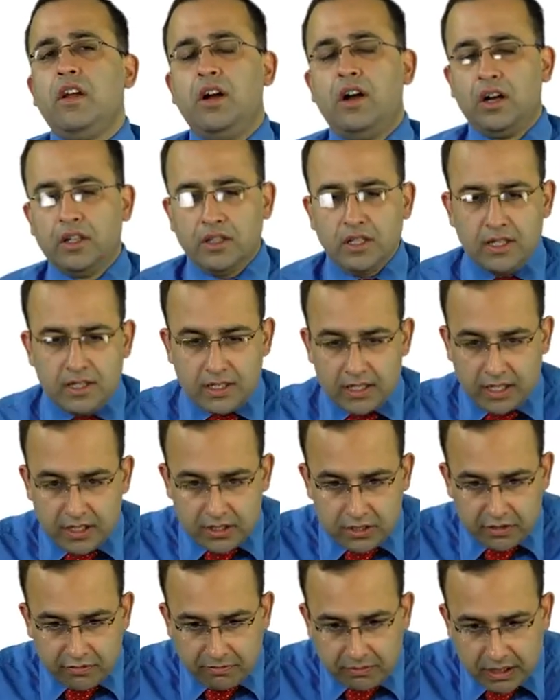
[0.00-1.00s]
Other
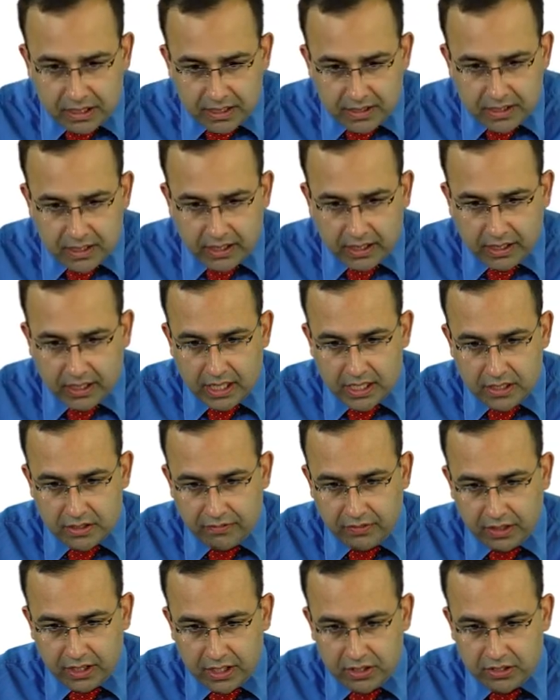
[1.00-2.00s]
sites of metastatic
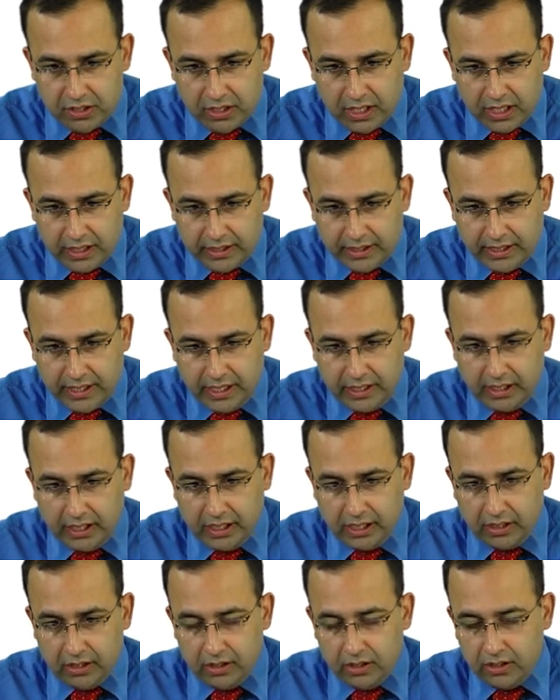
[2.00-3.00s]
calcification are kidney.